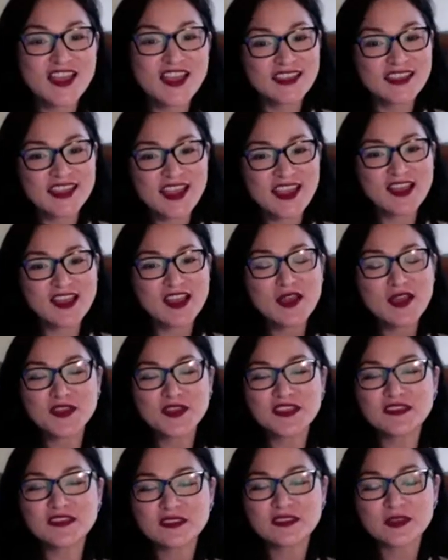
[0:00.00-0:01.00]
Yeah, I
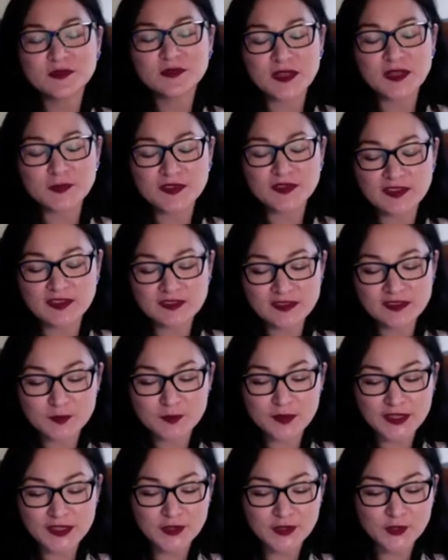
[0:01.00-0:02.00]
mean, sometimes as
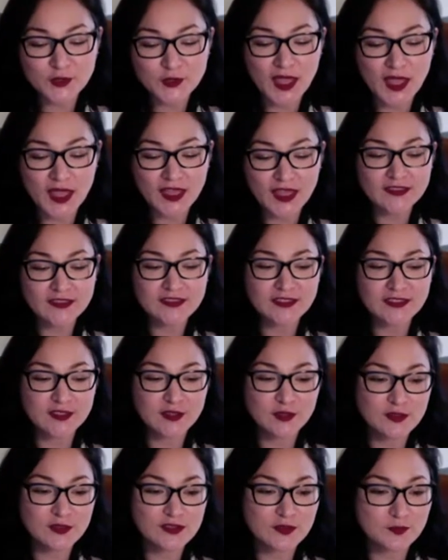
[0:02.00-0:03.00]
somebody who has,
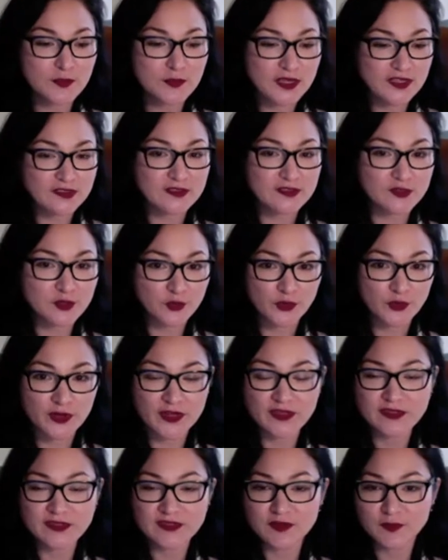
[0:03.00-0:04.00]
submitted
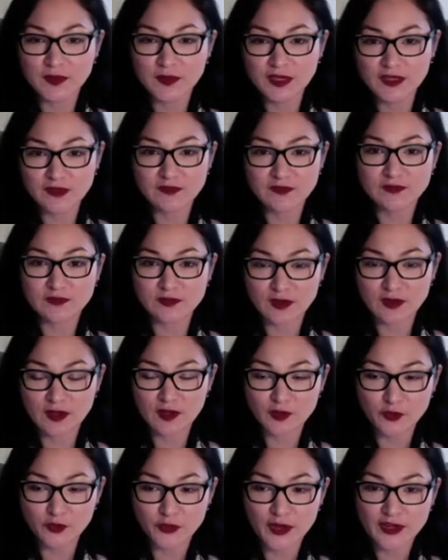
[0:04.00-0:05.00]
stories, submitted
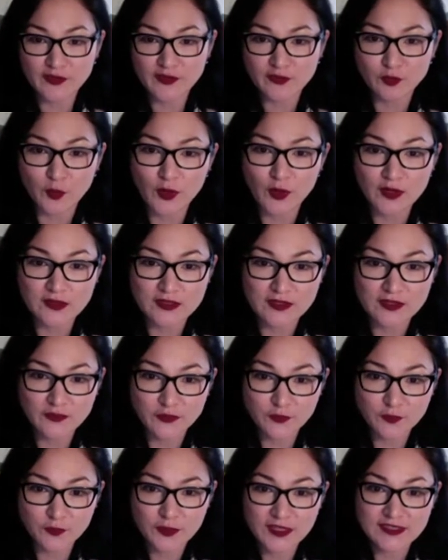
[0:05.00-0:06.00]
creative work to
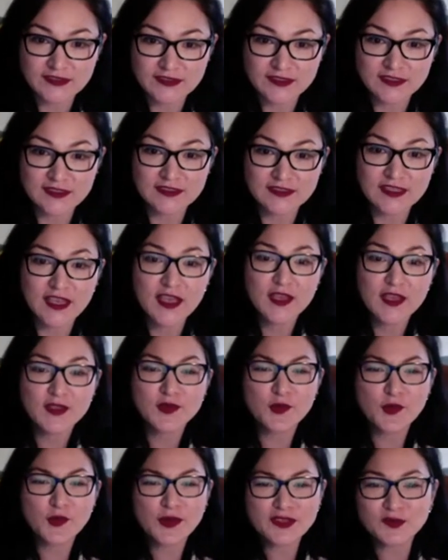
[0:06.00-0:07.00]
different places,
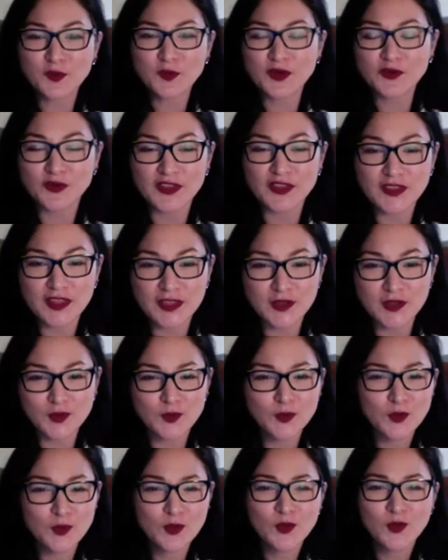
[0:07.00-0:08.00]
you're always wondering, like,
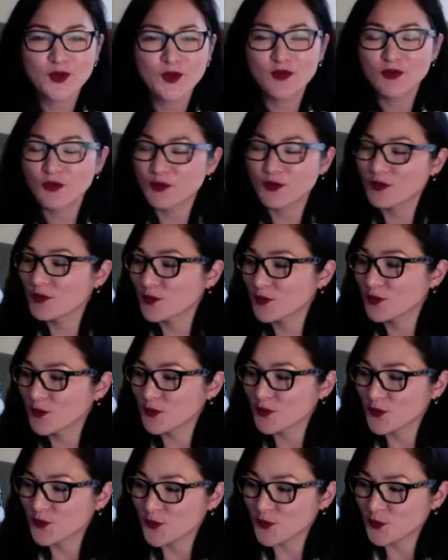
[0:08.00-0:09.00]

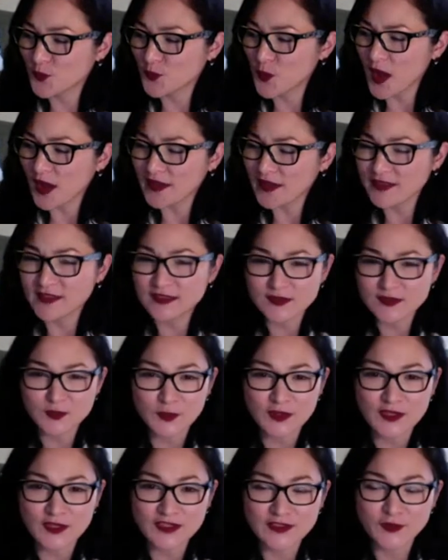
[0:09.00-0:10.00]
why this
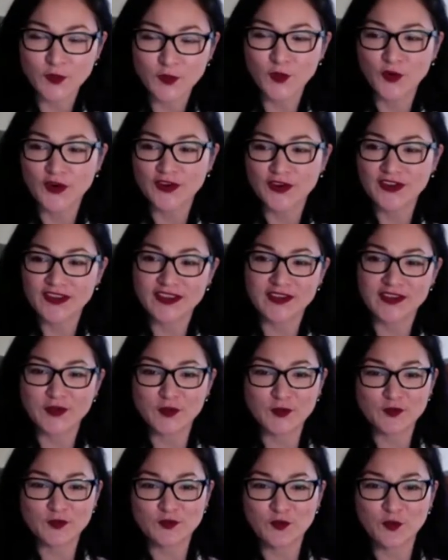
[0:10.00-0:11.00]
one? Or,
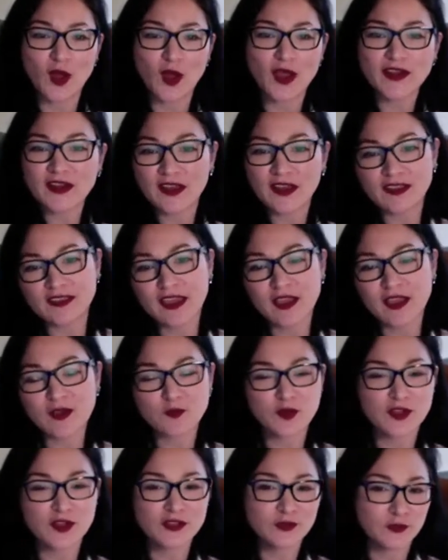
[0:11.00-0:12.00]
why not that
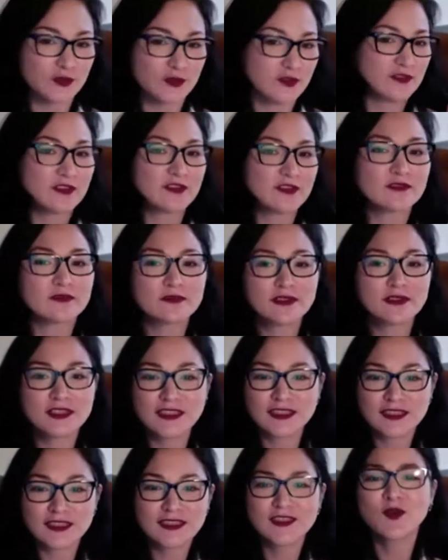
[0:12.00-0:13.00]
one? Or
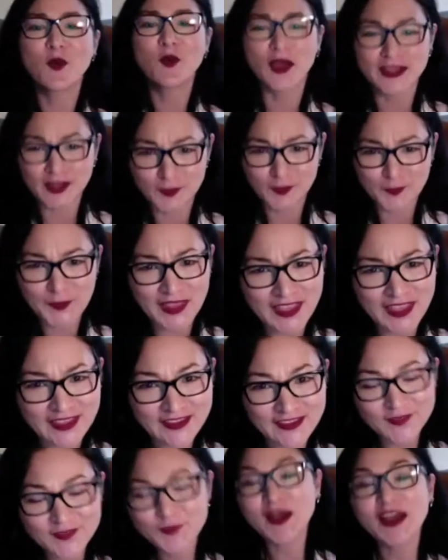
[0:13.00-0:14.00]
why not
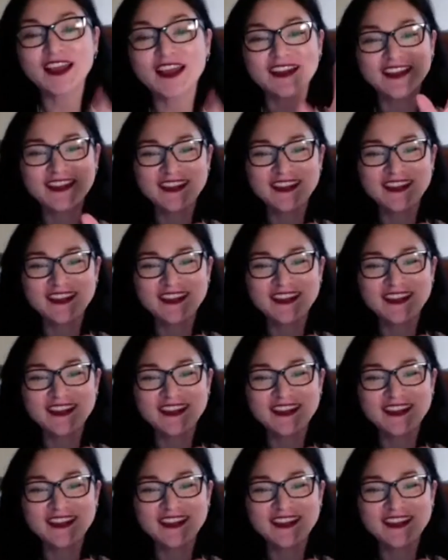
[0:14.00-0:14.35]
me? But